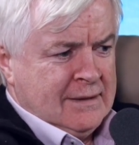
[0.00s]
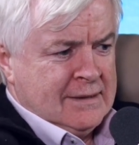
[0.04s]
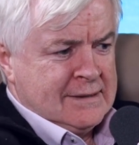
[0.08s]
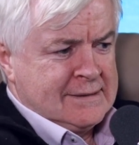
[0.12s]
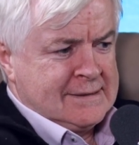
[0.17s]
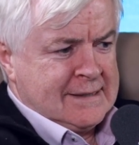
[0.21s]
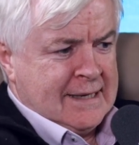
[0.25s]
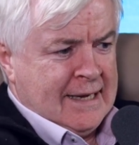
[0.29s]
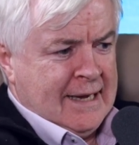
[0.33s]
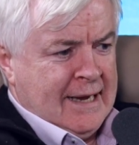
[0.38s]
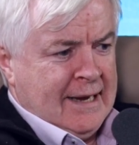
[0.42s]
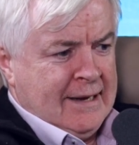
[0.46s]

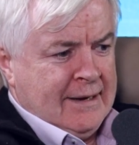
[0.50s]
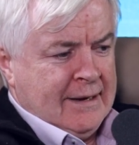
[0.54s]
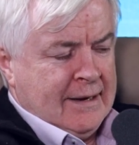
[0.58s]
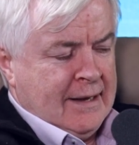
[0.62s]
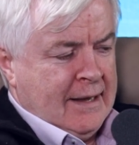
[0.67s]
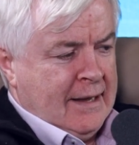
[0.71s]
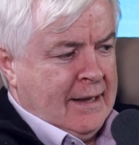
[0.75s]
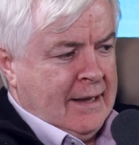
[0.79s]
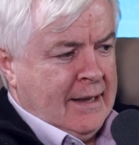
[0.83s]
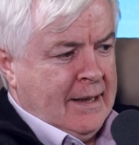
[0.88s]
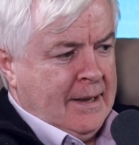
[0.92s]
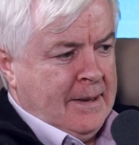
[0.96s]
saying,
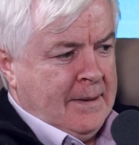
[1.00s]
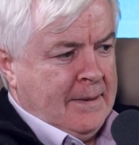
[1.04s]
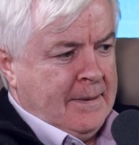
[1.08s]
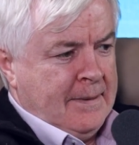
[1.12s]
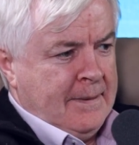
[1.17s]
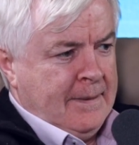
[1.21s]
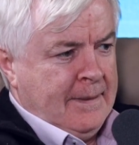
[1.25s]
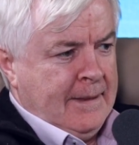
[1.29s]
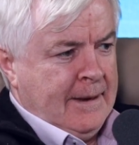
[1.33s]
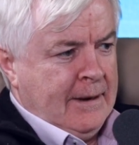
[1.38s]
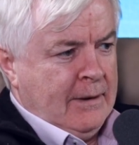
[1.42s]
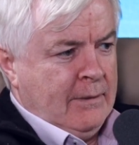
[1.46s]
uh,
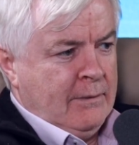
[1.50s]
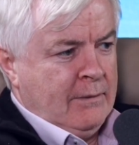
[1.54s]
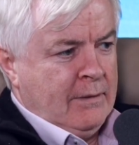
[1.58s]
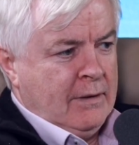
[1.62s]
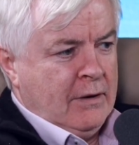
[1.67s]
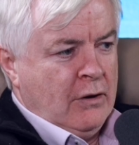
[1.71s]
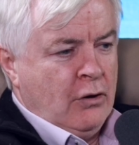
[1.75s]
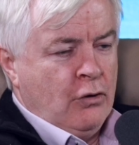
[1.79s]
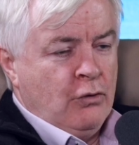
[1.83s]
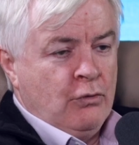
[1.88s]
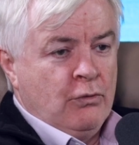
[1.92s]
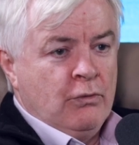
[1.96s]
you know,
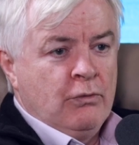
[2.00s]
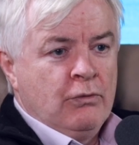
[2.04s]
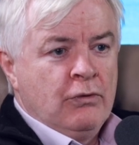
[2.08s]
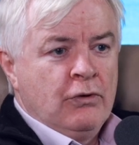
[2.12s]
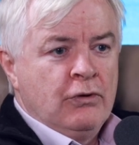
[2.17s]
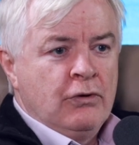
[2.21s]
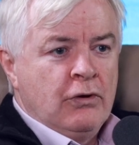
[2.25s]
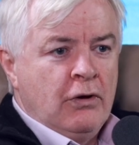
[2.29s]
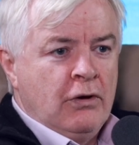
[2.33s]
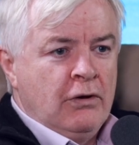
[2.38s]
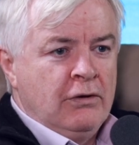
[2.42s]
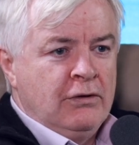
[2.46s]
who
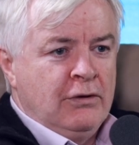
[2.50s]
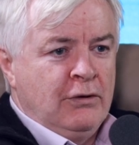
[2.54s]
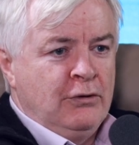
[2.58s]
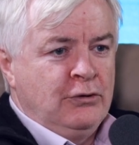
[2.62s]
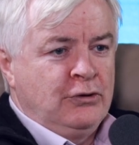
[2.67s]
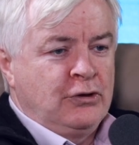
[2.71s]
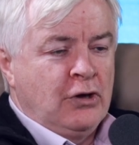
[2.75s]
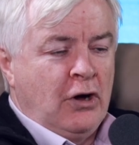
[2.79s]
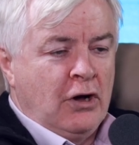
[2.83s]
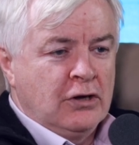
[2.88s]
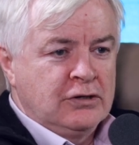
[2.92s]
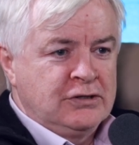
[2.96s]
who
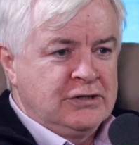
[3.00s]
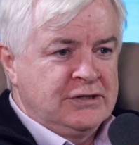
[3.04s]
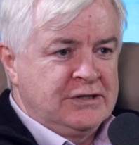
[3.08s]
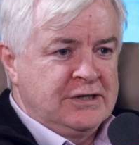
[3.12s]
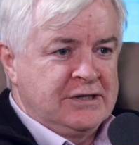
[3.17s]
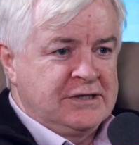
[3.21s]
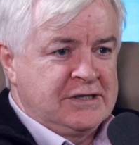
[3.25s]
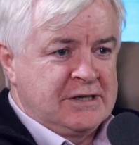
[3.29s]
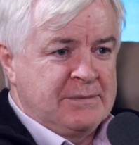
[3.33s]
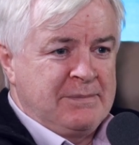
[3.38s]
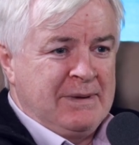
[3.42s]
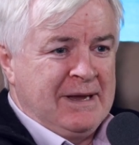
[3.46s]
dodged
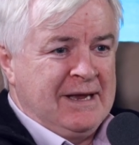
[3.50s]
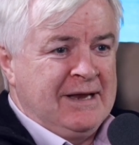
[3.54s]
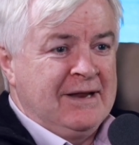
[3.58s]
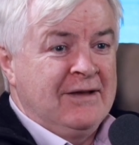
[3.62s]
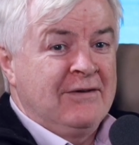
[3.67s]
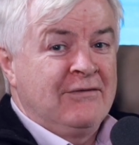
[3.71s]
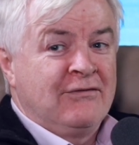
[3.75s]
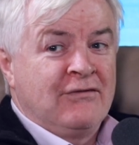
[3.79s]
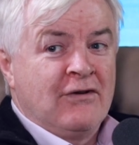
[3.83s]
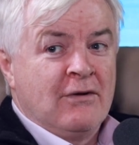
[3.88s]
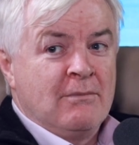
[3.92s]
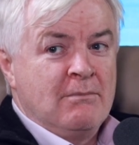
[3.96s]
the
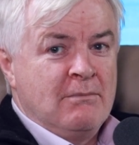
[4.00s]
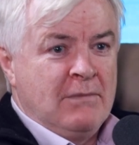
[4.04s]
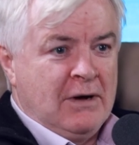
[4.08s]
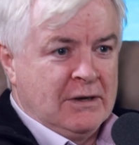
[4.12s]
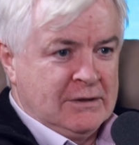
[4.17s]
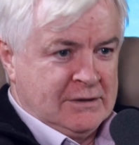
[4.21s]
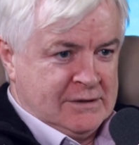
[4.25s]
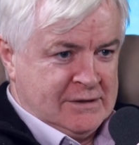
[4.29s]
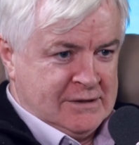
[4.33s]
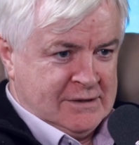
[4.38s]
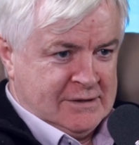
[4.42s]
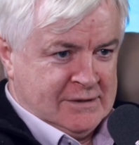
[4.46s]
subpoena for
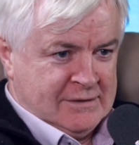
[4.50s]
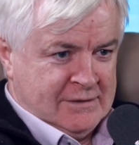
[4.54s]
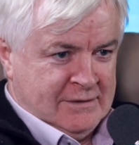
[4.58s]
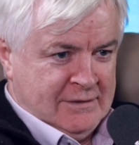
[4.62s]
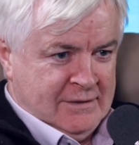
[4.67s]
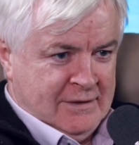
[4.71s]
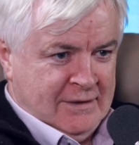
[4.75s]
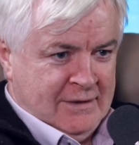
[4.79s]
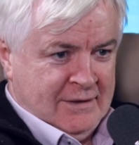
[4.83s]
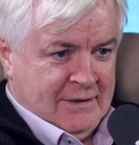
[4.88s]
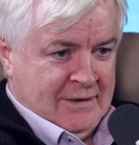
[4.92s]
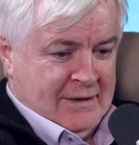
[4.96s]
months
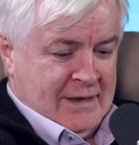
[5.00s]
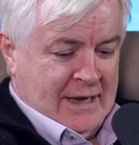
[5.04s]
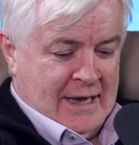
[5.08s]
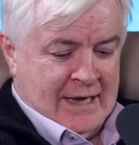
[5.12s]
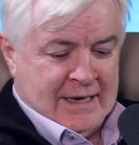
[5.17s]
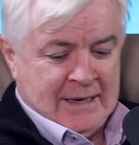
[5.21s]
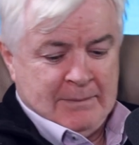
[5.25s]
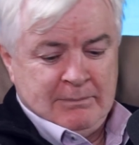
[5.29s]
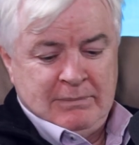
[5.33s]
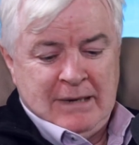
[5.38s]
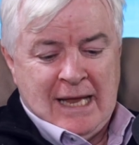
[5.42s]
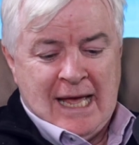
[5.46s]

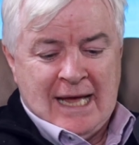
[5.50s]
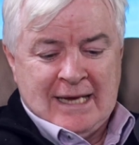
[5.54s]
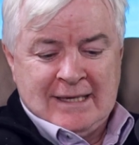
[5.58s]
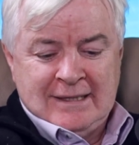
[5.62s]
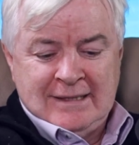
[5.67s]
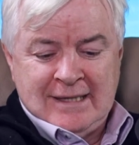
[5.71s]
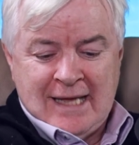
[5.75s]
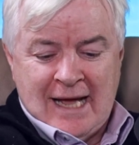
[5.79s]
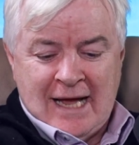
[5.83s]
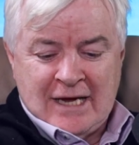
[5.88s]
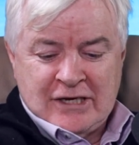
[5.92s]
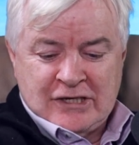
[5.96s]
had a
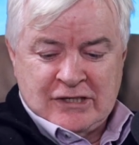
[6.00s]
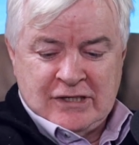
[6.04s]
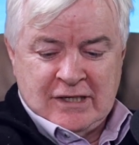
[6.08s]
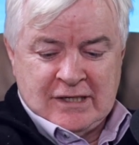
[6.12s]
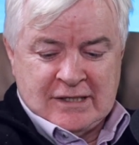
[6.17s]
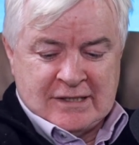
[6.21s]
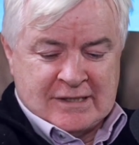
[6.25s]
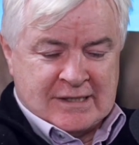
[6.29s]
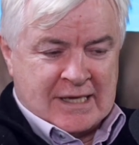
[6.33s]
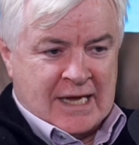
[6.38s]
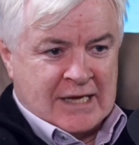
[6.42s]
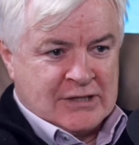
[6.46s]
black
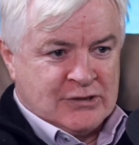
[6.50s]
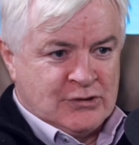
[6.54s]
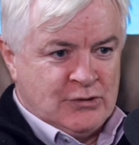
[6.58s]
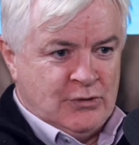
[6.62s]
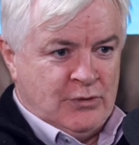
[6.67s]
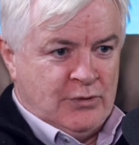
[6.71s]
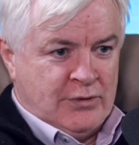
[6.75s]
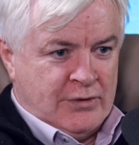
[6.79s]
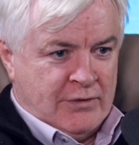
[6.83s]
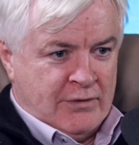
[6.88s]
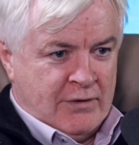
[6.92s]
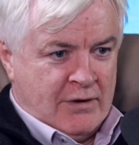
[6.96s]
nationalist
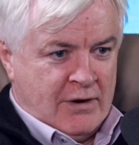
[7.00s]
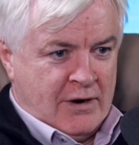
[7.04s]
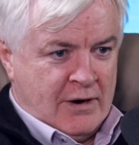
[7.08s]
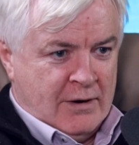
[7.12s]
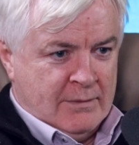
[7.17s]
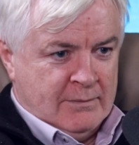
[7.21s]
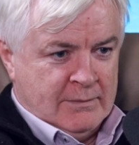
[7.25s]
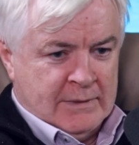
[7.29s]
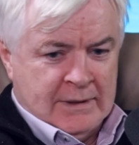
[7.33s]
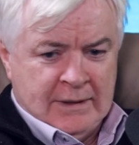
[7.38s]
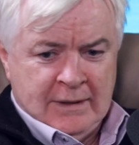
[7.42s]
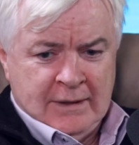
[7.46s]
tattoo on her
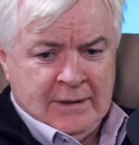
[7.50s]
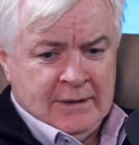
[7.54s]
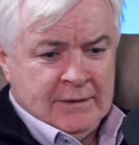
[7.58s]
arm,